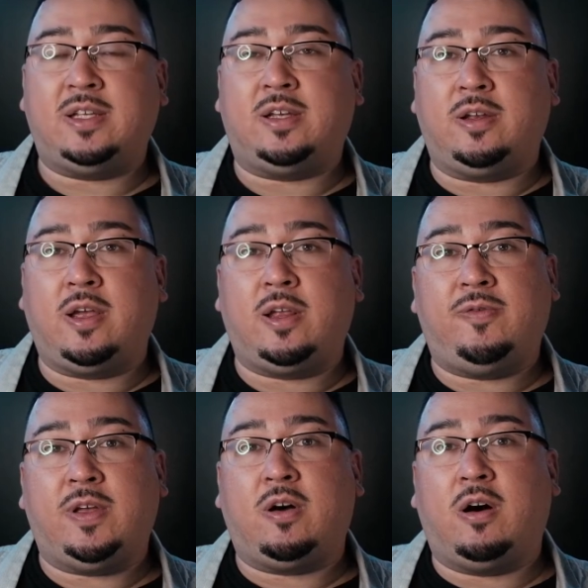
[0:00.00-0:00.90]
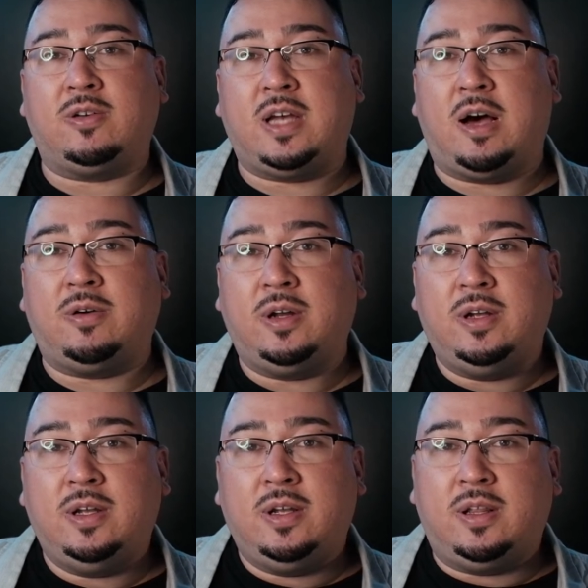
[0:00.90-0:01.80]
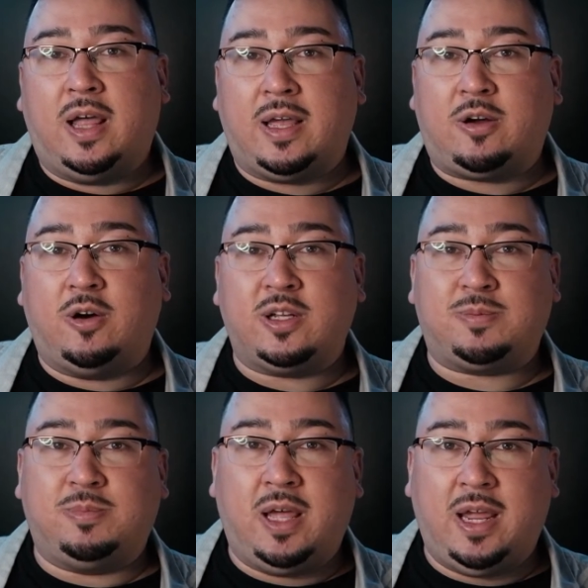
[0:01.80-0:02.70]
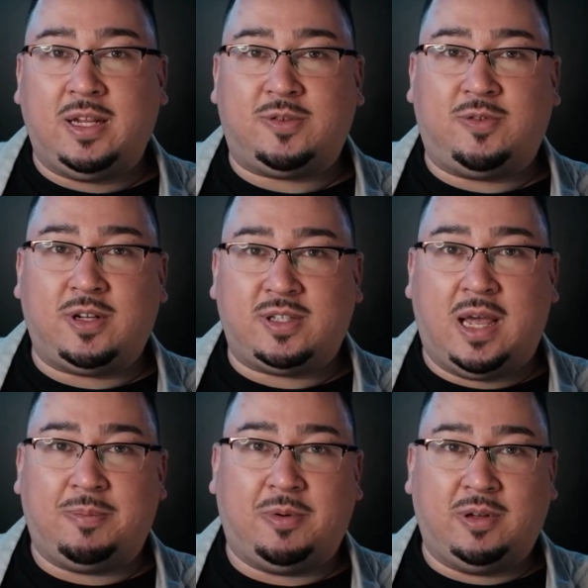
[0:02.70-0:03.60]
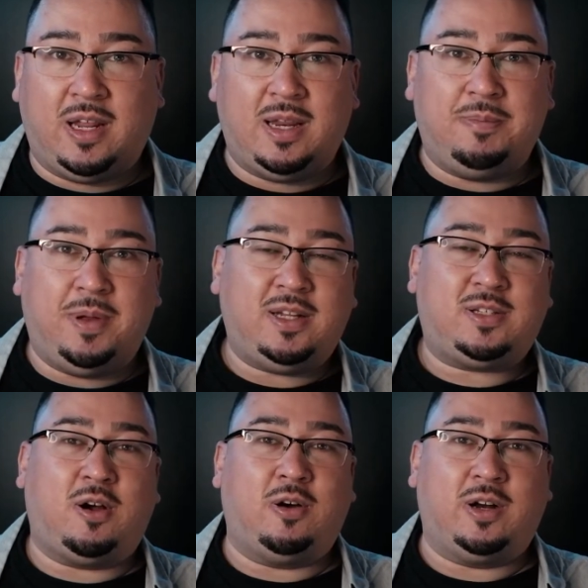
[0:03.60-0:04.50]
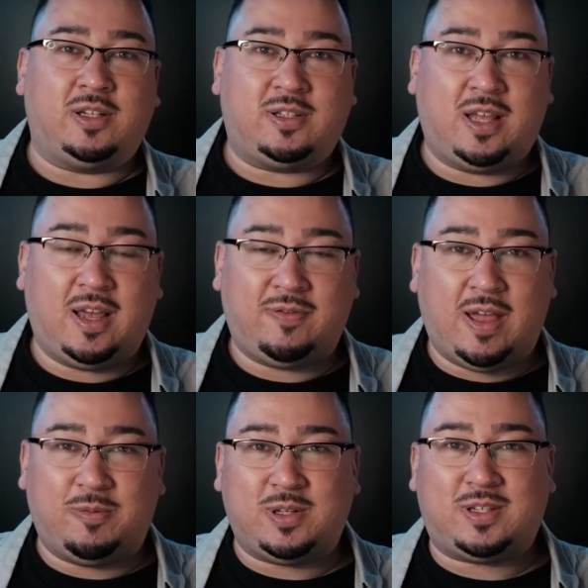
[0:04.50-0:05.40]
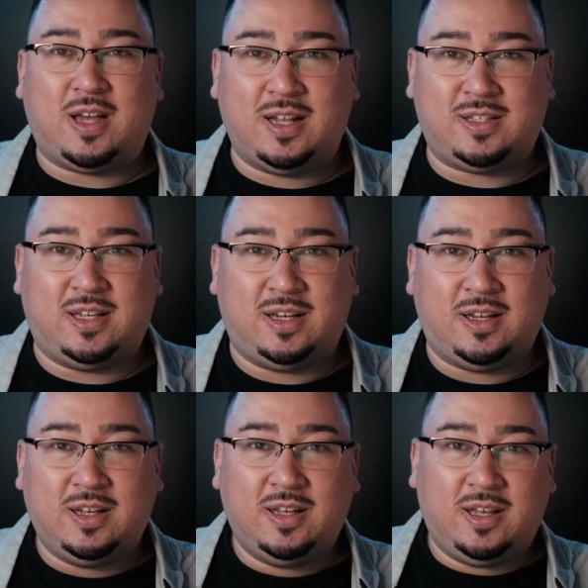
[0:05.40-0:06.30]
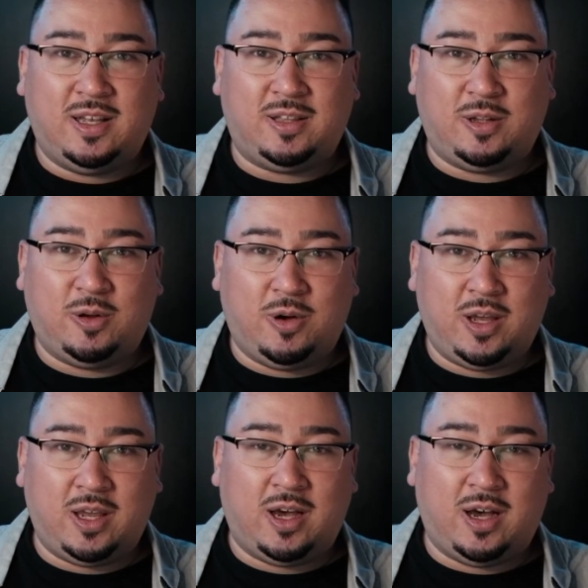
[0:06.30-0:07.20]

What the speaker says: If he calls out like Curtis Blades, for example, and then he beats Curtis of that Wisconsin Illinois,